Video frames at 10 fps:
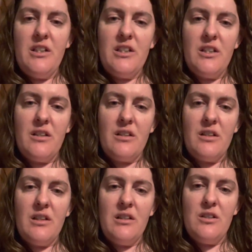to
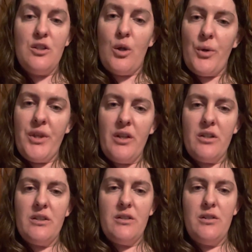know
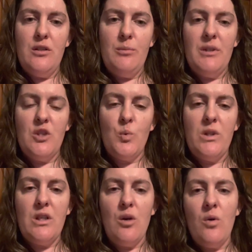theories too, because we
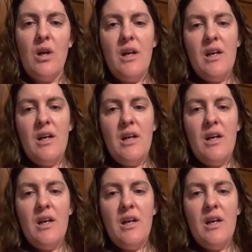know